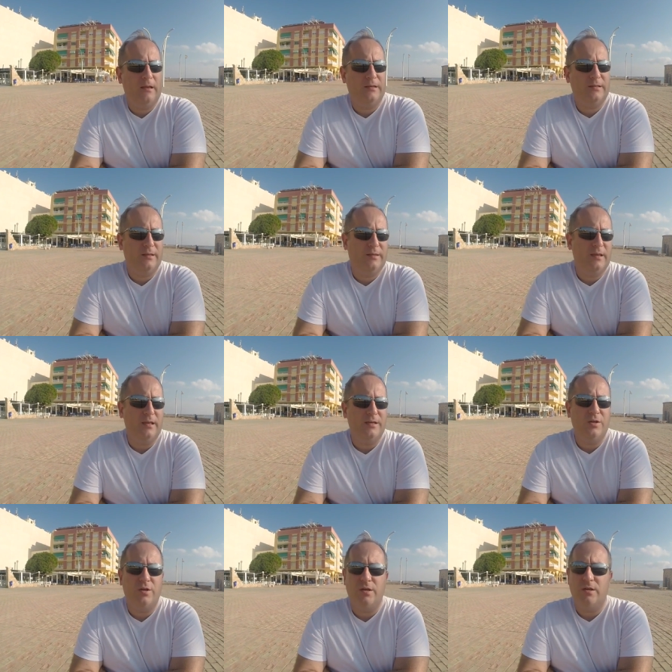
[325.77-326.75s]
that's the
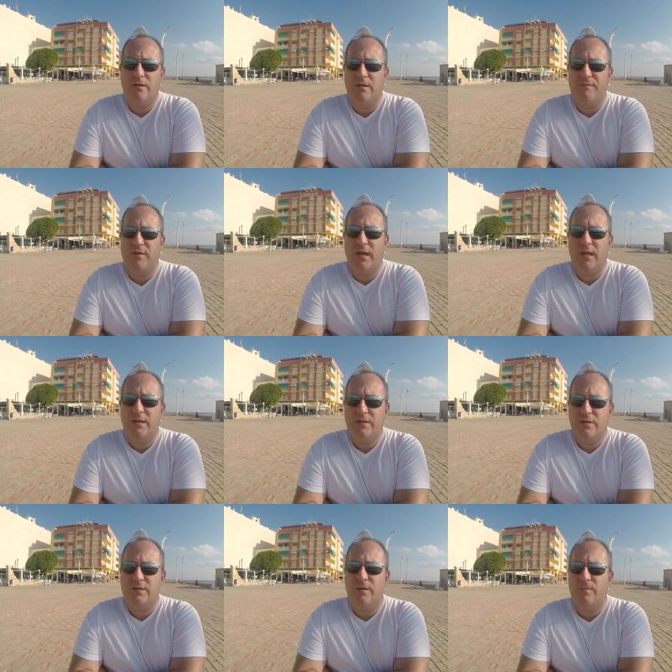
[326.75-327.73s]
thing, if you get
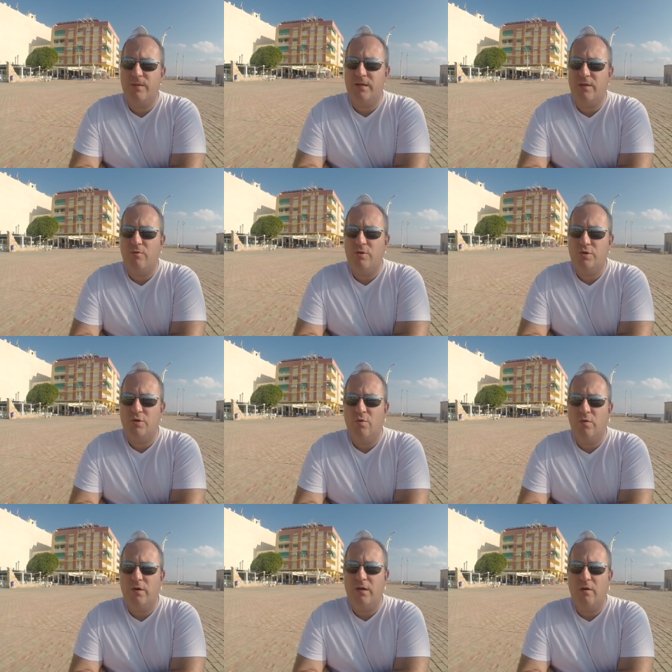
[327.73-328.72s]
into something you
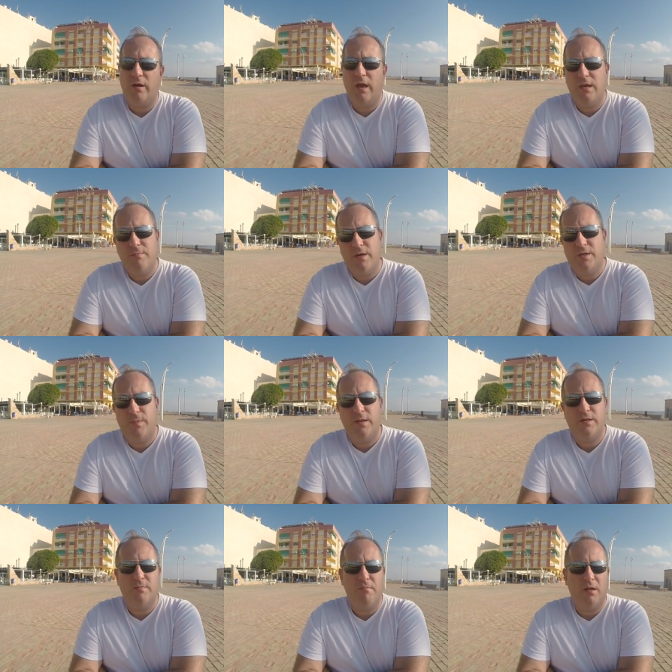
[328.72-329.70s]
enjoy, okay, you may
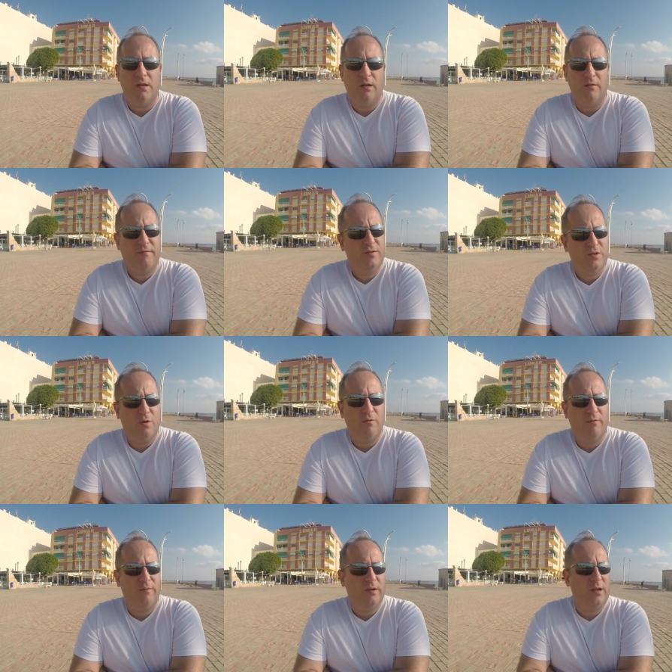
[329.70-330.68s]
spend some money like
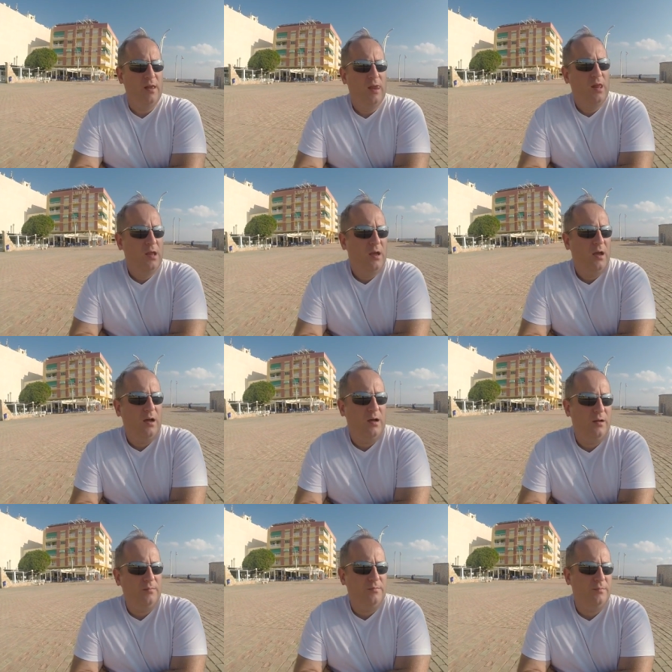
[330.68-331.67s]
photography,
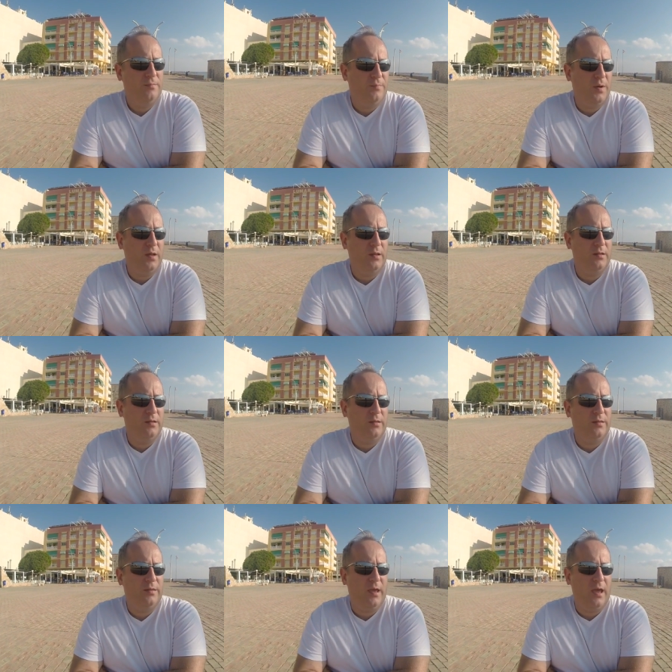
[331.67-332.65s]
but
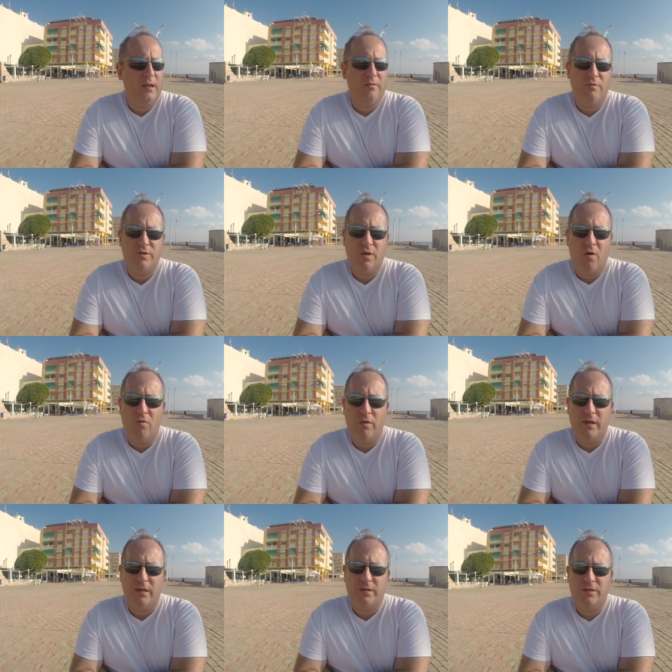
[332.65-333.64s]
the end
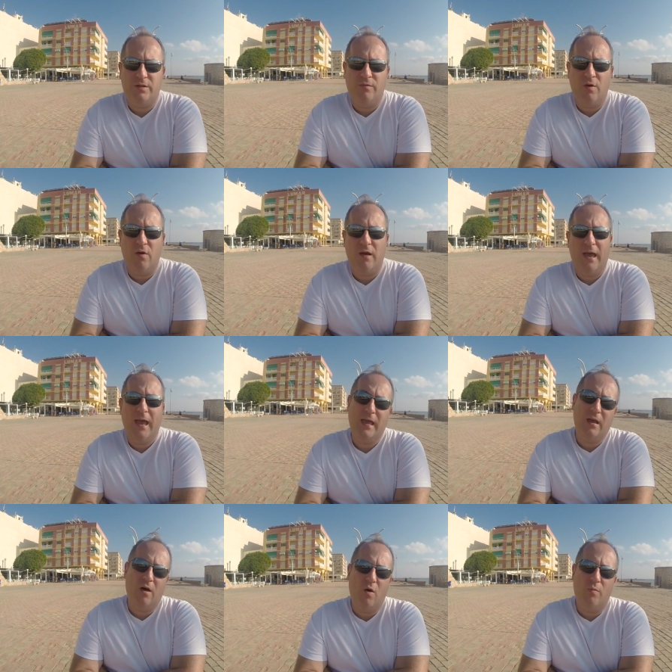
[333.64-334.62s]
result is you've got
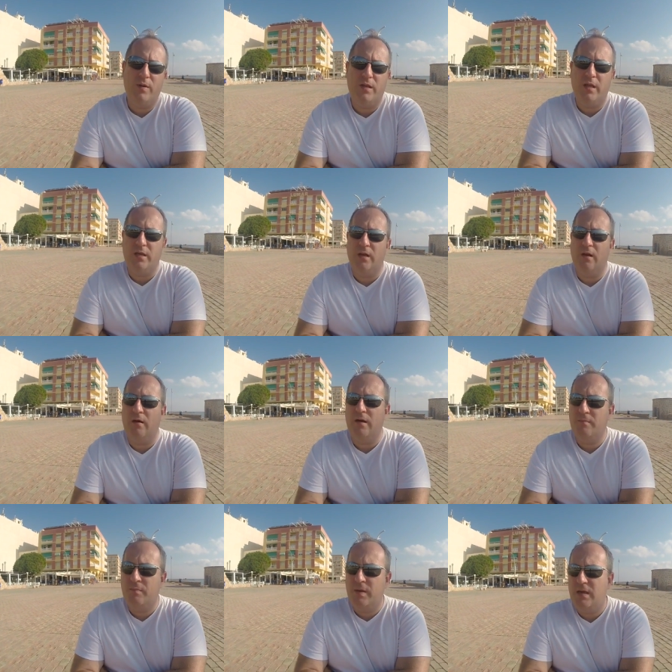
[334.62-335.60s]
a hobby that you
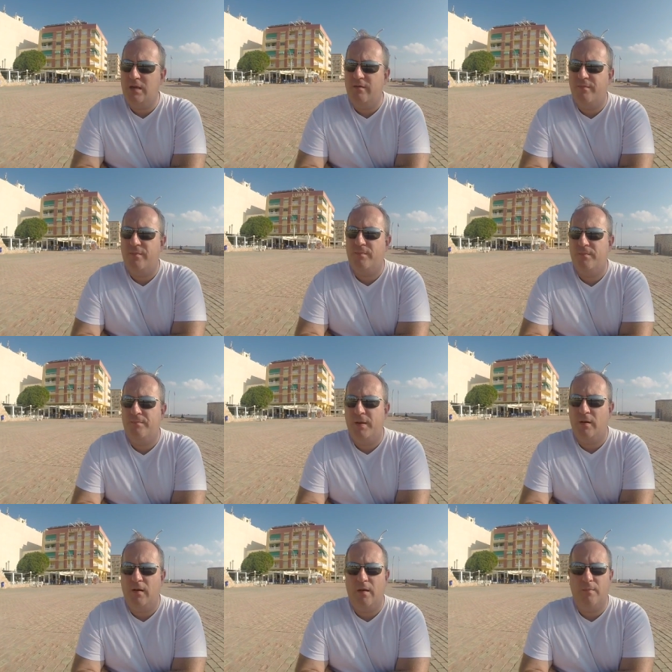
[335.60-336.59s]
like, b, you've
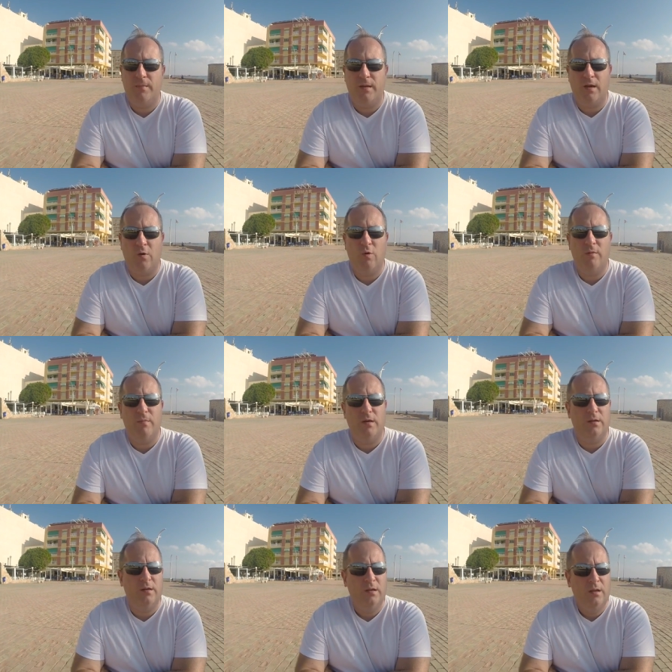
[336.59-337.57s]
built up the equipment